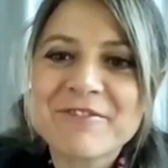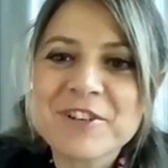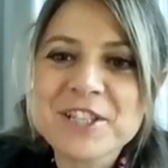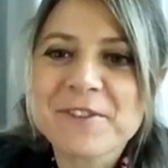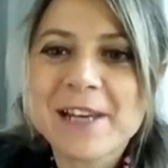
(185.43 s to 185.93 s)

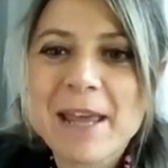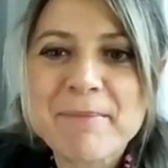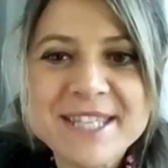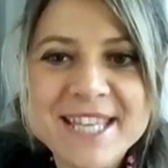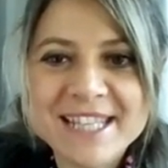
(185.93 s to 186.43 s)
first of all, let
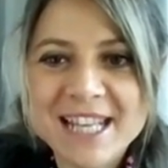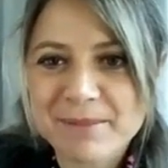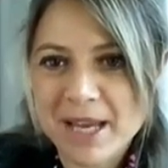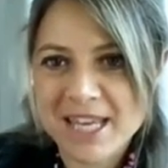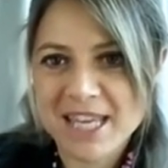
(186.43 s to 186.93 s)
me say
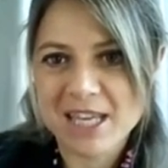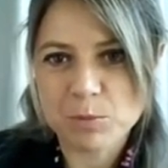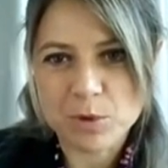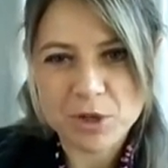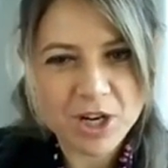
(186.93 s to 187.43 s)
that my
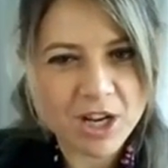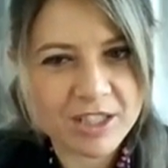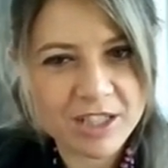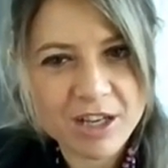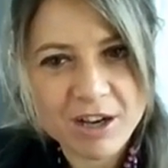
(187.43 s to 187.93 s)
work
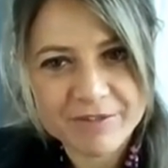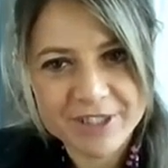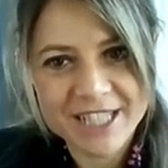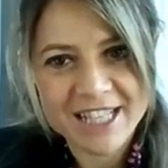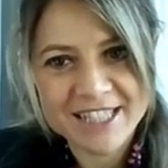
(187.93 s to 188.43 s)
on
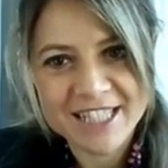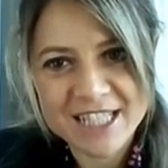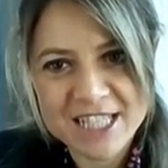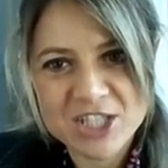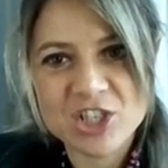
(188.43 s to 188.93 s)

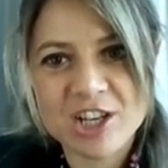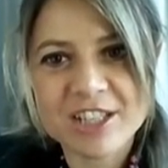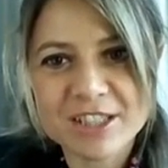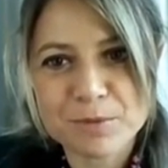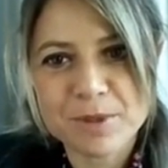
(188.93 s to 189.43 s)
COVID-19 is
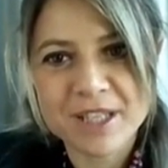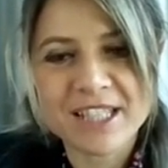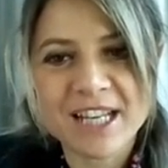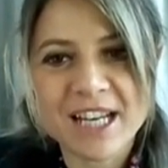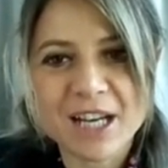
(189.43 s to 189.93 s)
joint
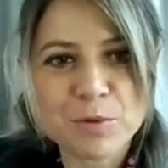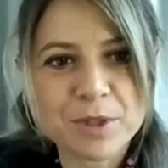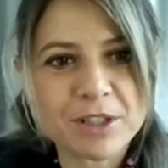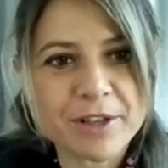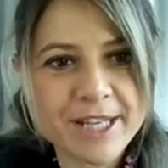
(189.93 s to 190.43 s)
with
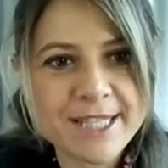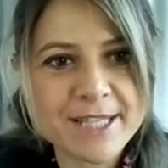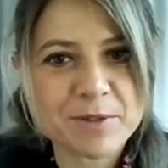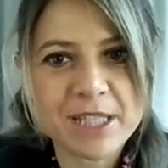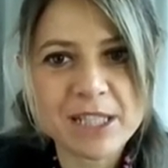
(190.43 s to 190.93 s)
Guido
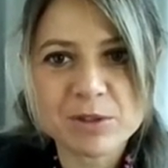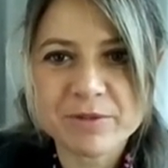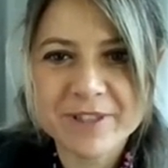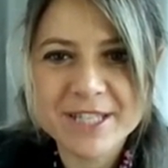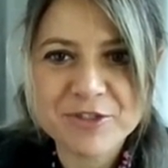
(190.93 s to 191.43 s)
Lorenzoni,
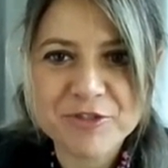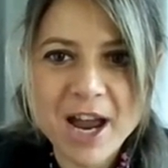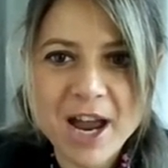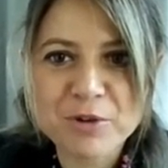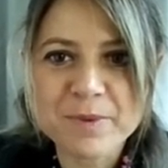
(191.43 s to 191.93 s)
Ludwig
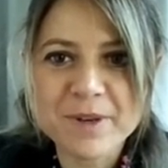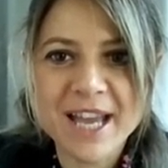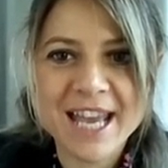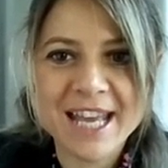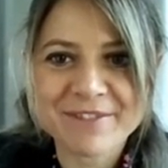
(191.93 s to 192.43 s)
Straub,
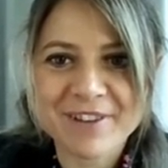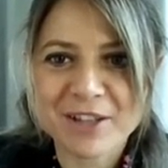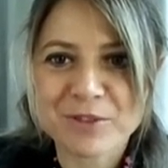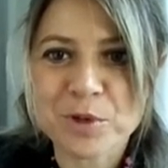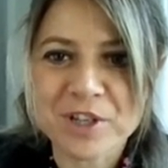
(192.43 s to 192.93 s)
and
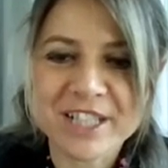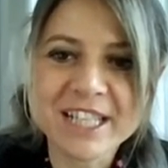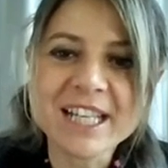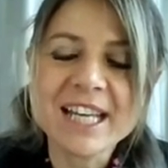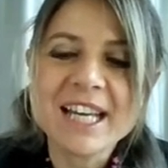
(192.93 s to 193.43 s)
Ivan
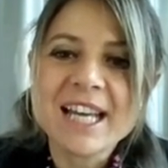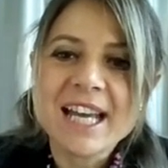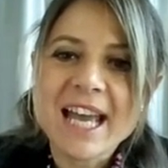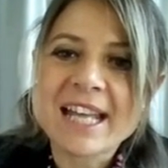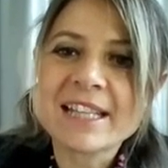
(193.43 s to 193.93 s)
Werning.
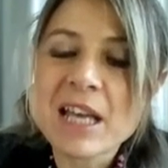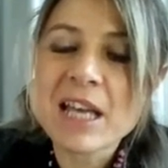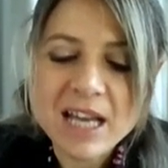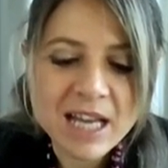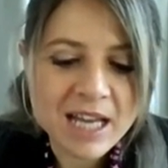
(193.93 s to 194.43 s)

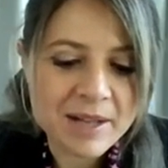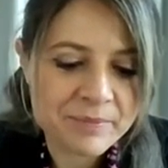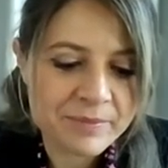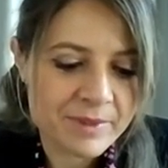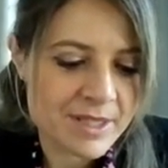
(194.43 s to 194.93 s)

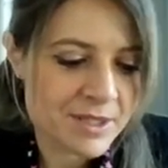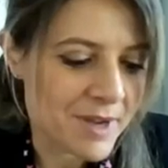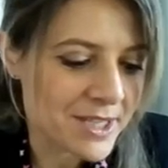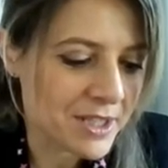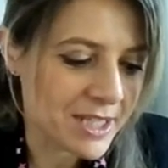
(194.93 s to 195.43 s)
And this
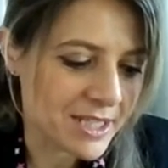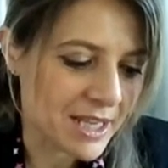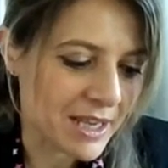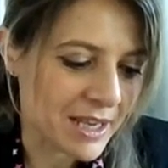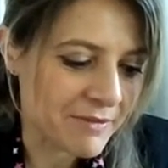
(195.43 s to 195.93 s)
question is
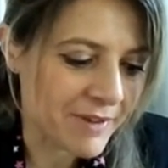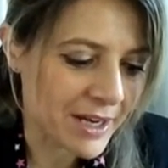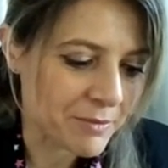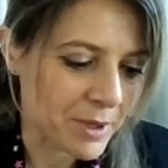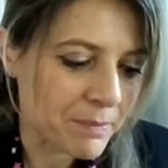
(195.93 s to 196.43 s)

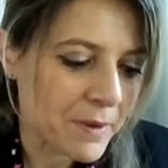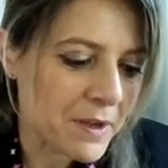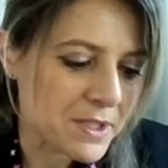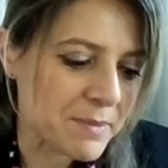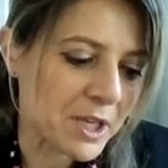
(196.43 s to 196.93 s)
very well
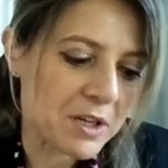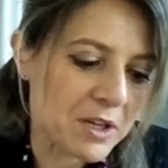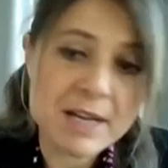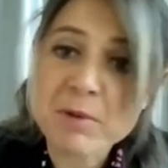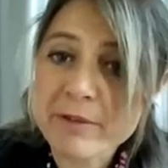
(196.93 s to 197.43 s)
posed,
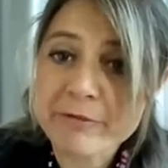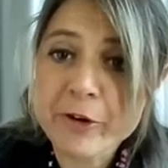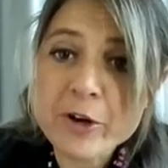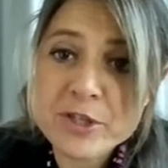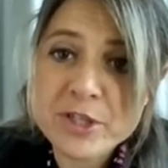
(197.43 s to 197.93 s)
because our
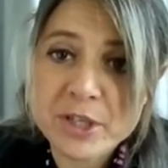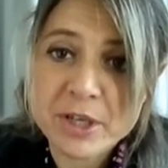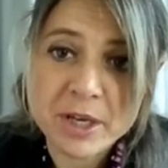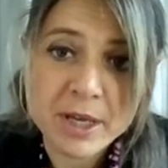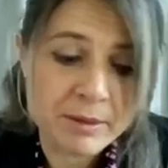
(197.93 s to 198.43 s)
first
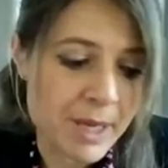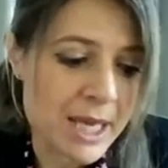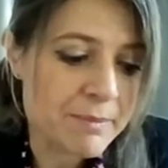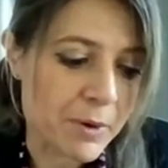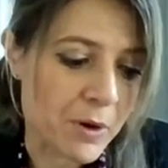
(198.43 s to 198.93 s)
and
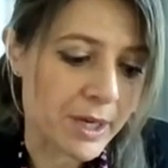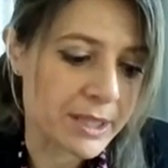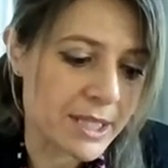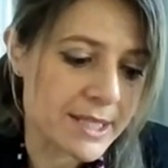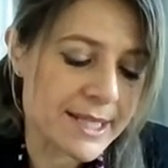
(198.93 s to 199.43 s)
main
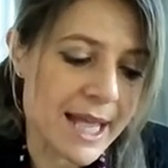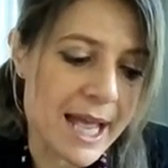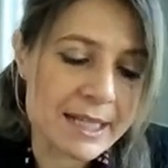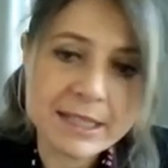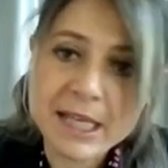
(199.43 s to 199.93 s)
point is
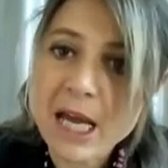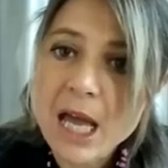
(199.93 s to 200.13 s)
that